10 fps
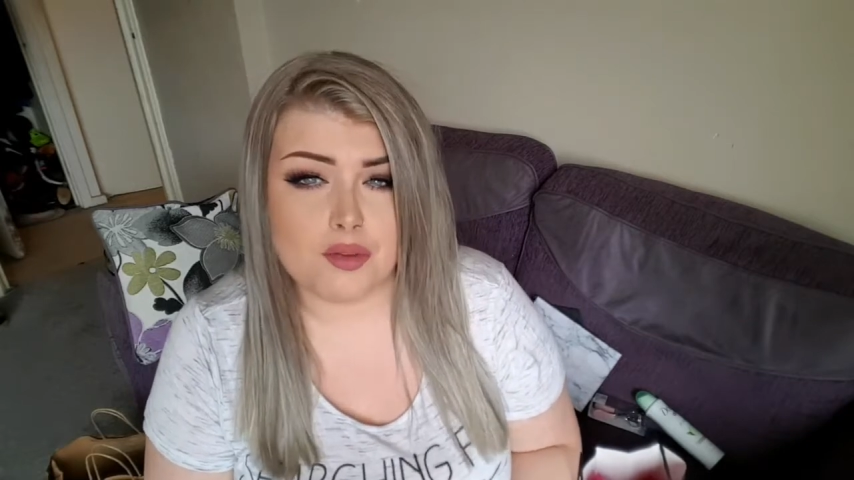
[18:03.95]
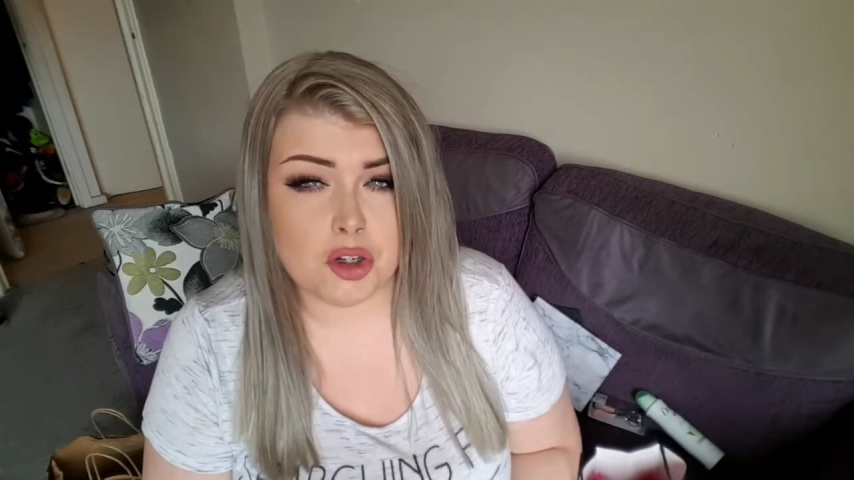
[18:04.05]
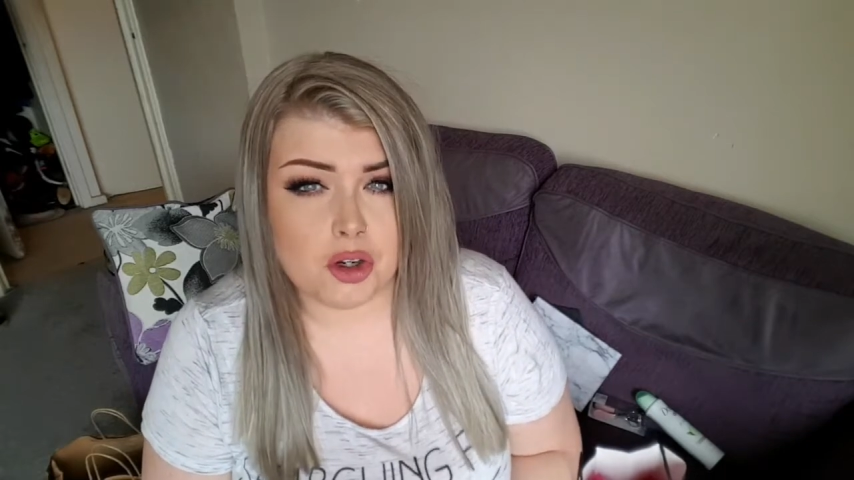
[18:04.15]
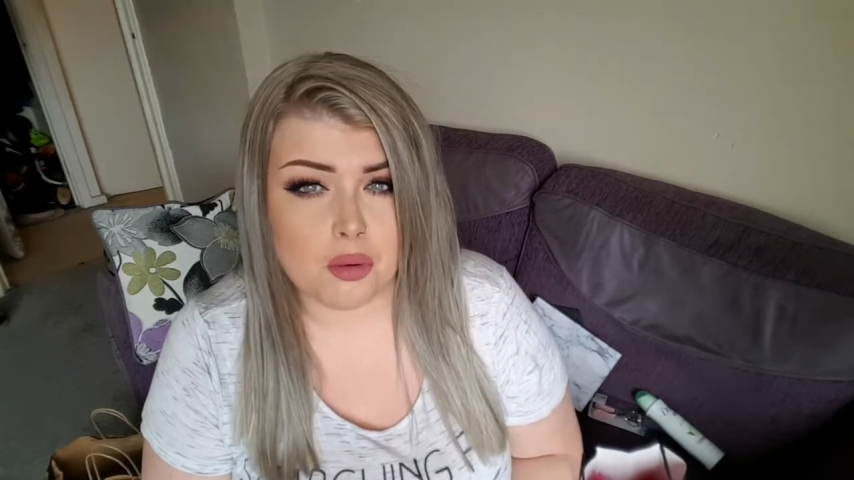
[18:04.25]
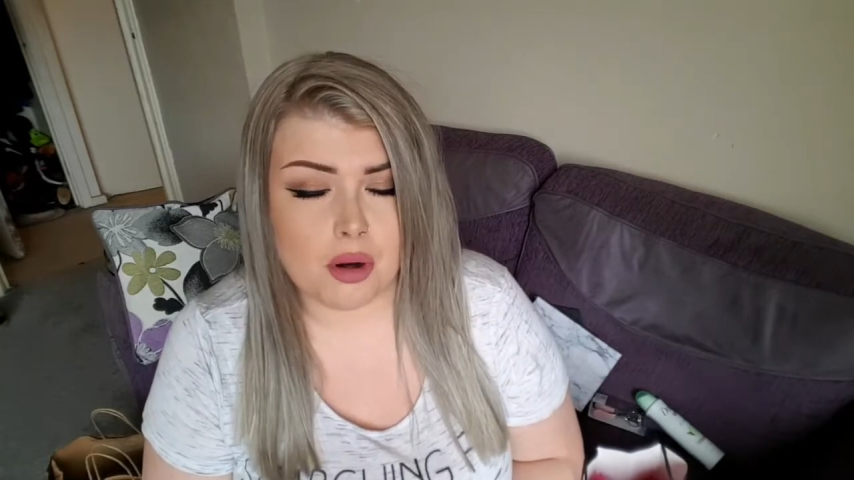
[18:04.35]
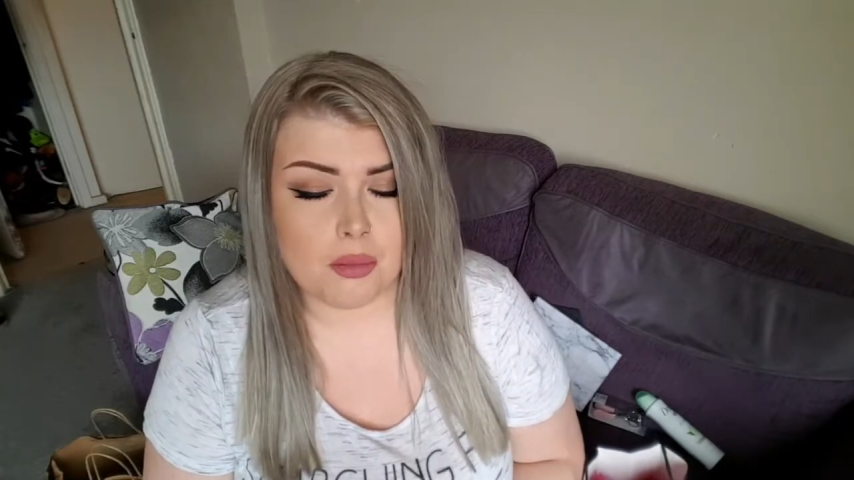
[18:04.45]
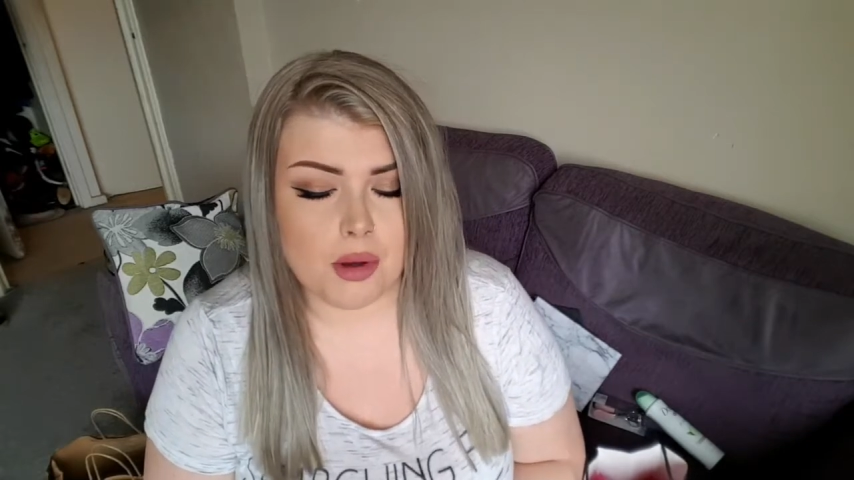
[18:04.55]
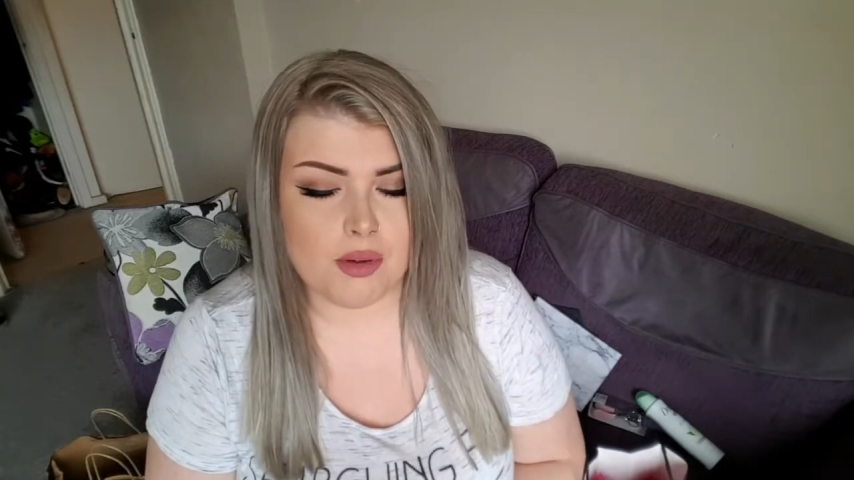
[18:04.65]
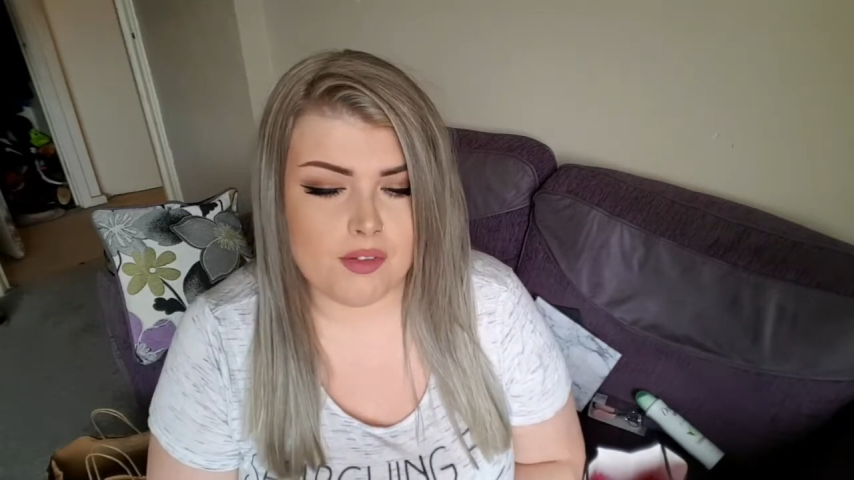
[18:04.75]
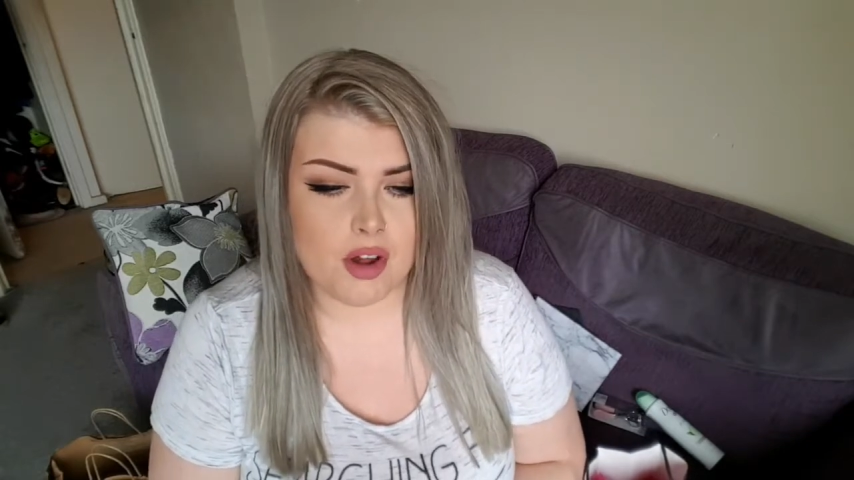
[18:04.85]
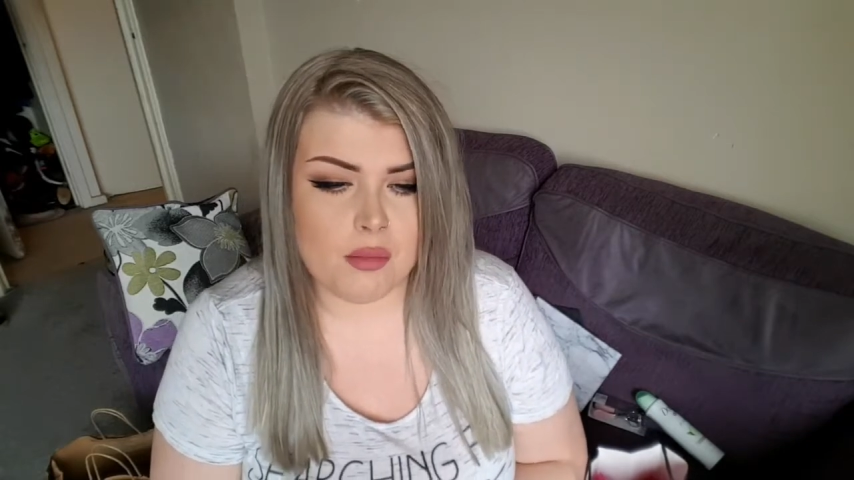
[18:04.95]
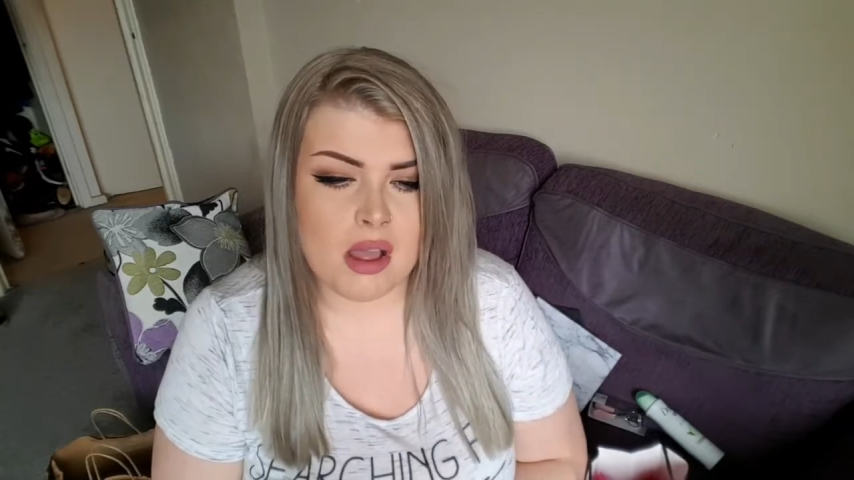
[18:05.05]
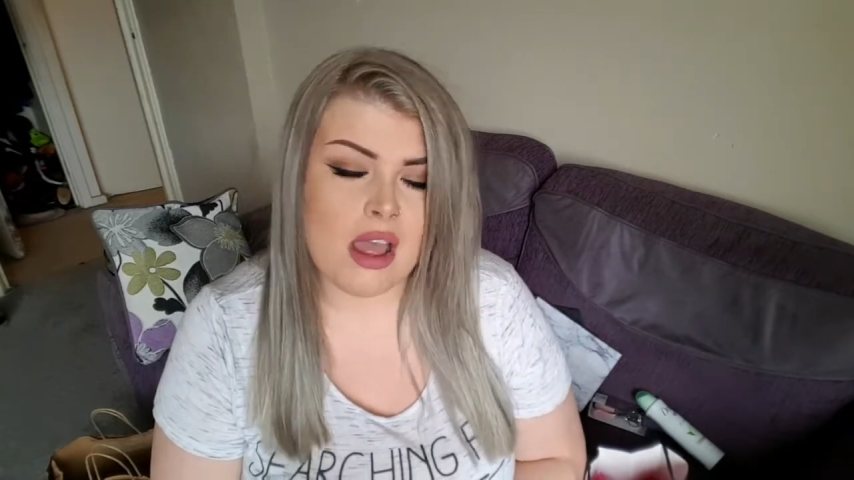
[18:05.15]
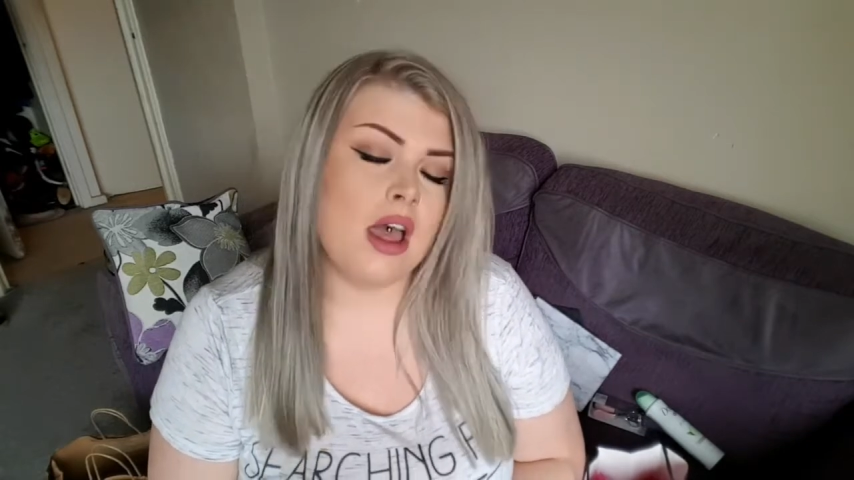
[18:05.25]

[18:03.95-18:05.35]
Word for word: if you know where I'm coming from.